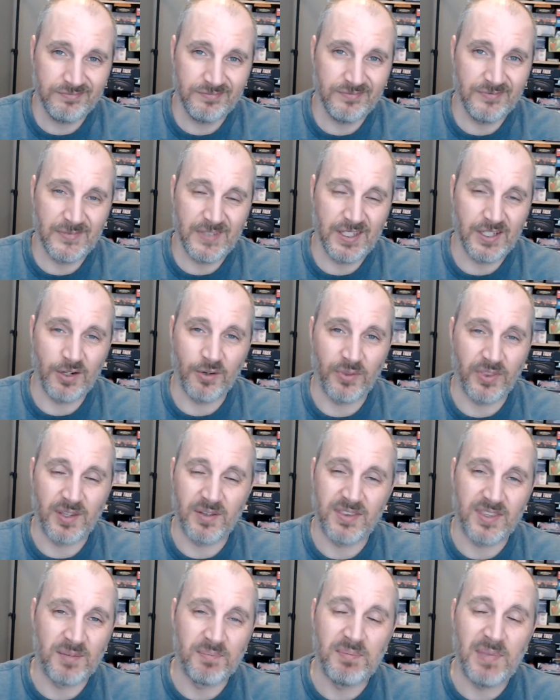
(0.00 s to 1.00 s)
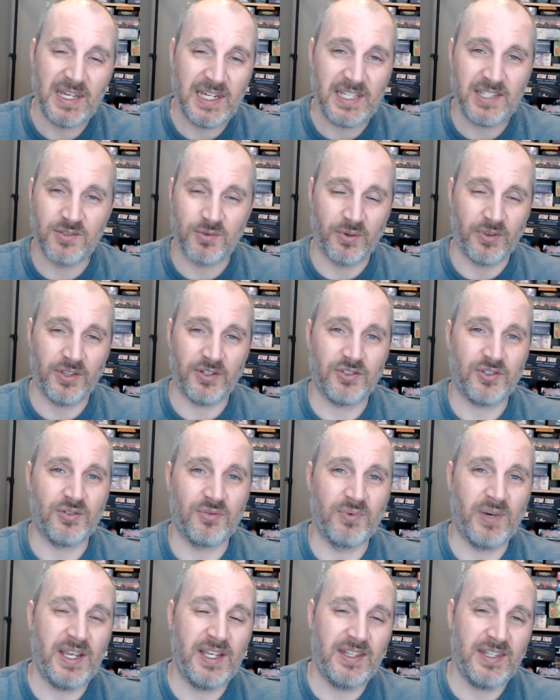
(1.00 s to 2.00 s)
you know, the minis or the
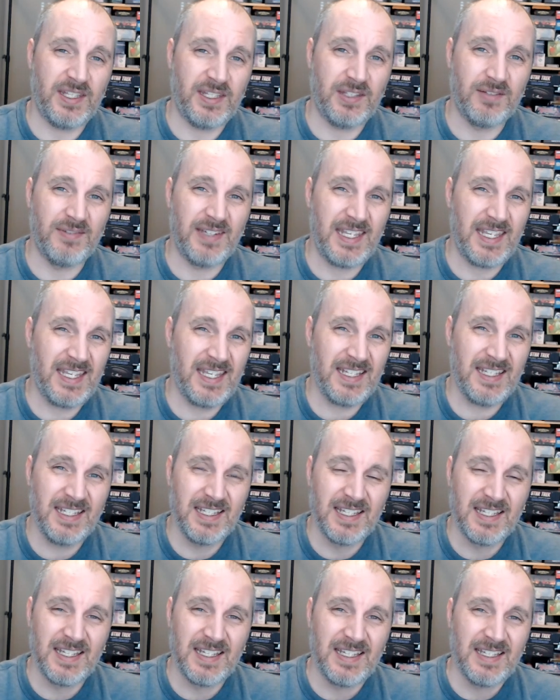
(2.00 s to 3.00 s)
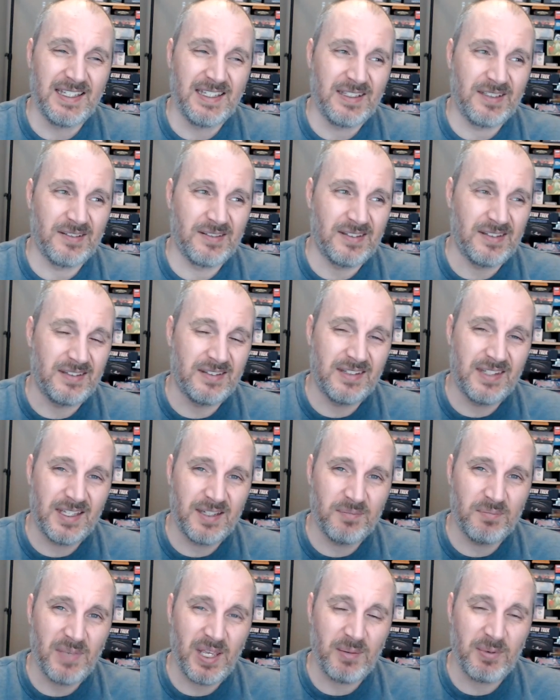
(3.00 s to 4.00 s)
terrain that you need,
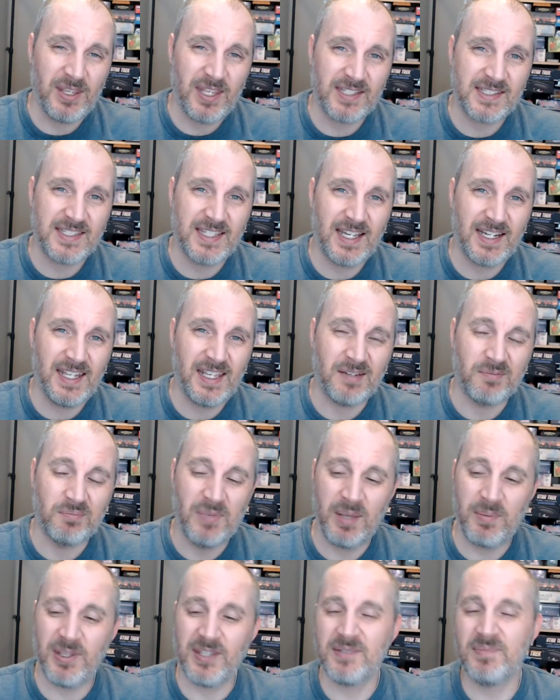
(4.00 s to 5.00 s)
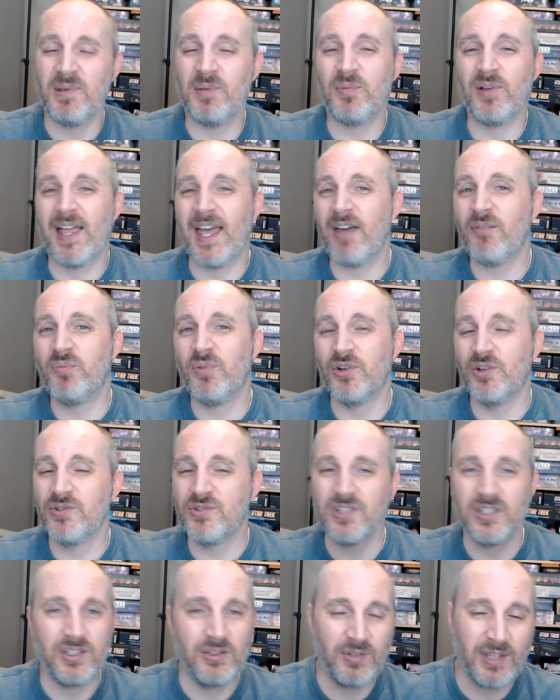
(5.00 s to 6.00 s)
then maybe that's not it. Maybe people have
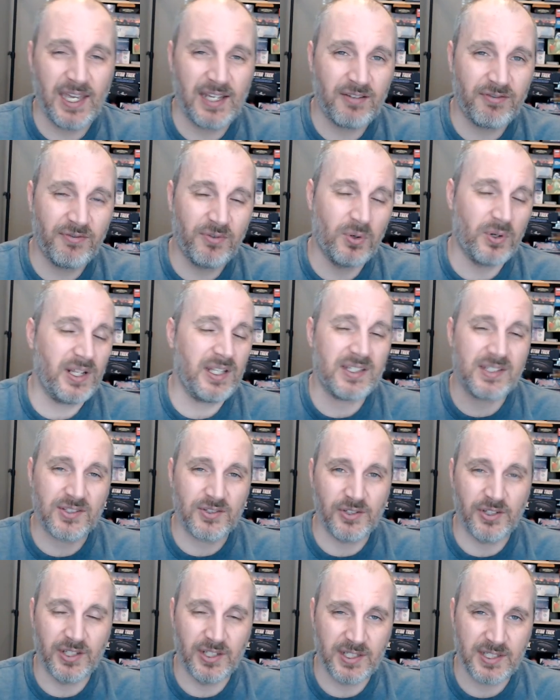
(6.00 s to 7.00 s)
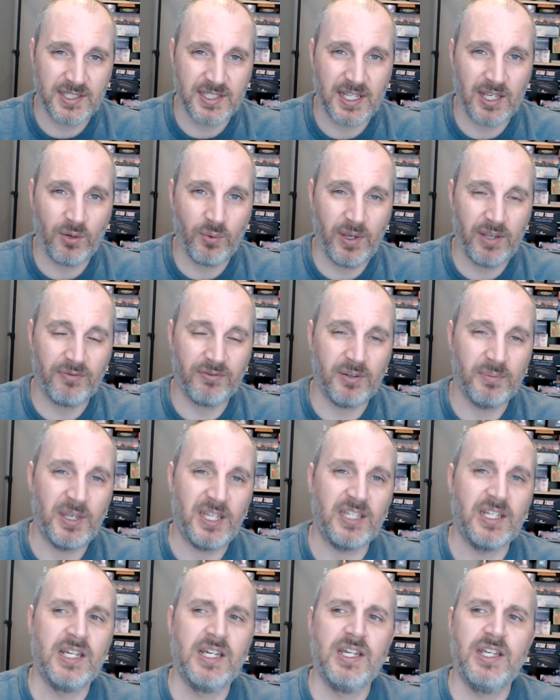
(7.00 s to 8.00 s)
produced it, you can't afford it, so you're going to stay away from it.
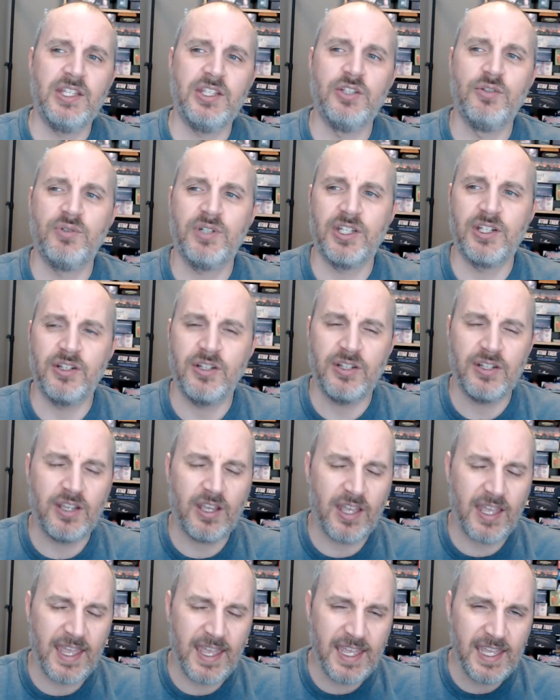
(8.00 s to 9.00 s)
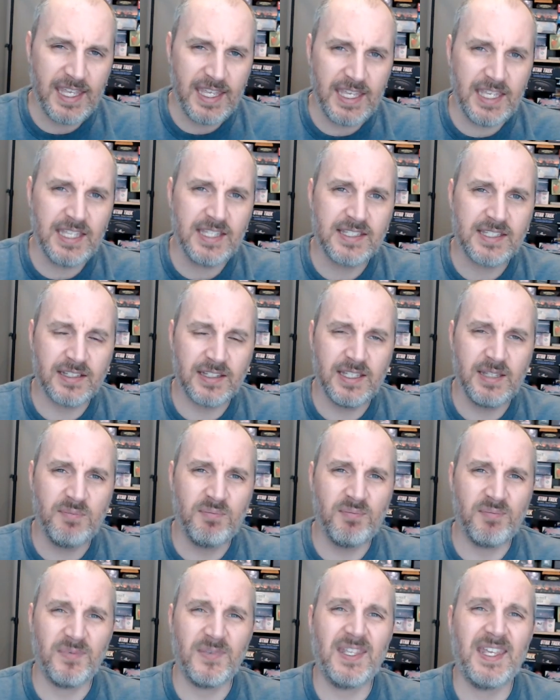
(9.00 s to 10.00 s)
You can
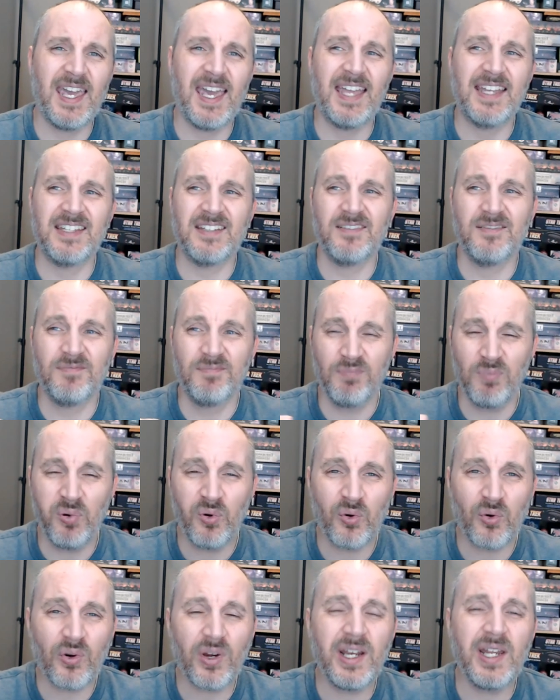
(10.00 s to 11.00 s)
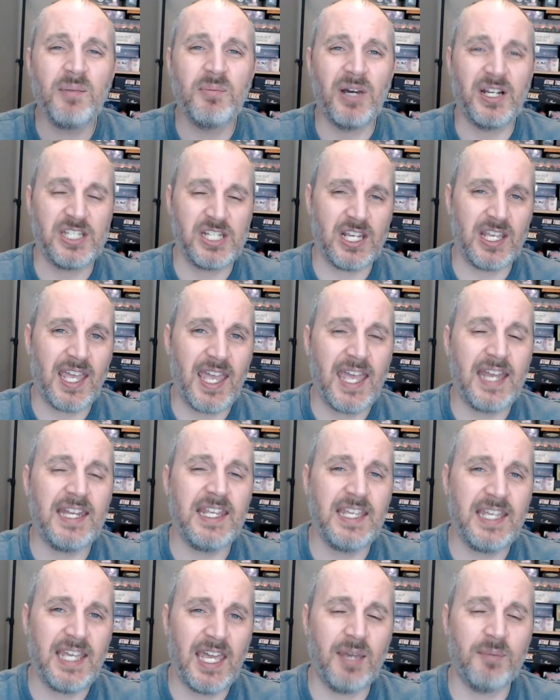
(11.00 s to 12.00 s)
easily get pretty much
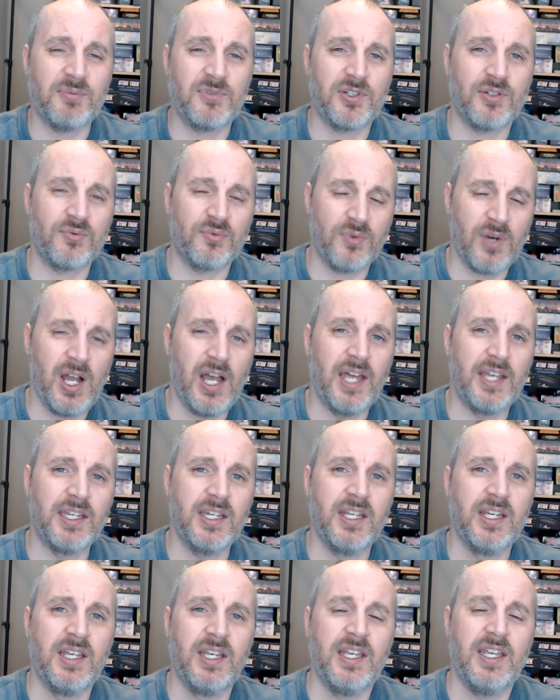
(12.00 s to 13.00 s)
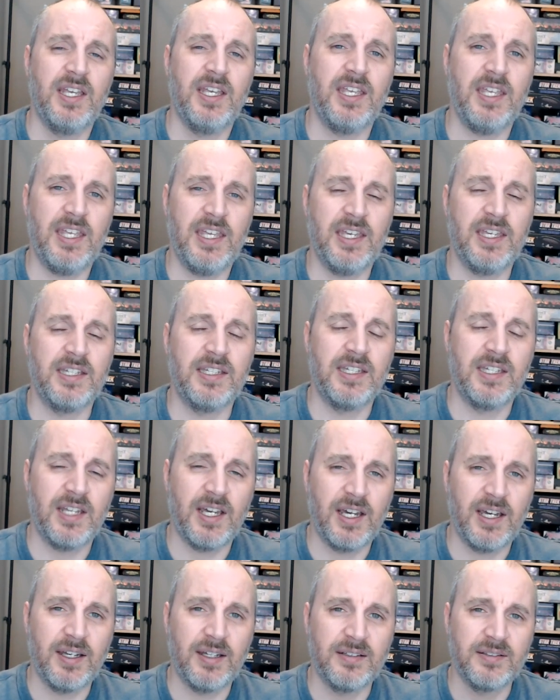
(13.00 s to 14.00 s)
any game to run
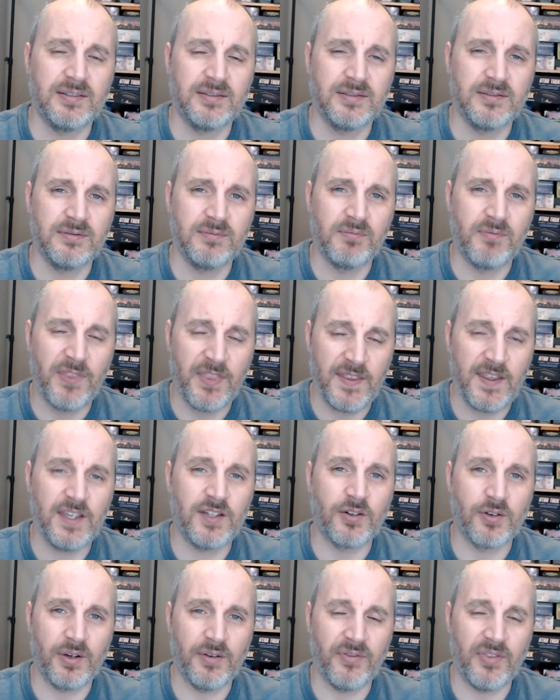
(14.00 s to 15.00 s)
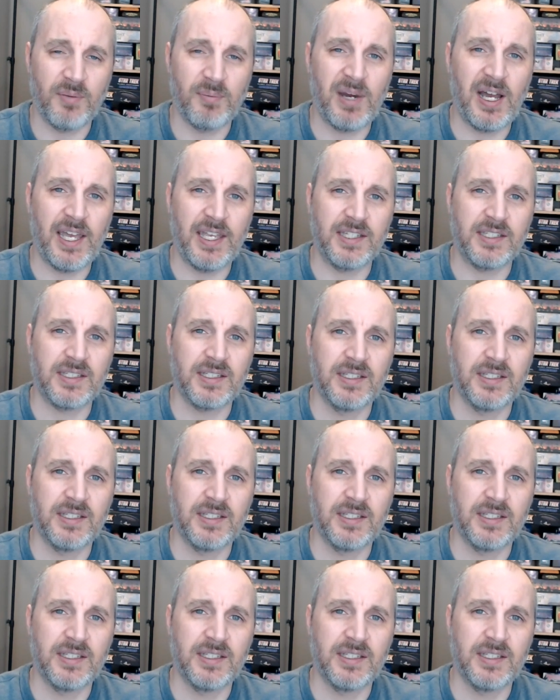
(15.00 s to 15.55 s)
in Theater of the Mind.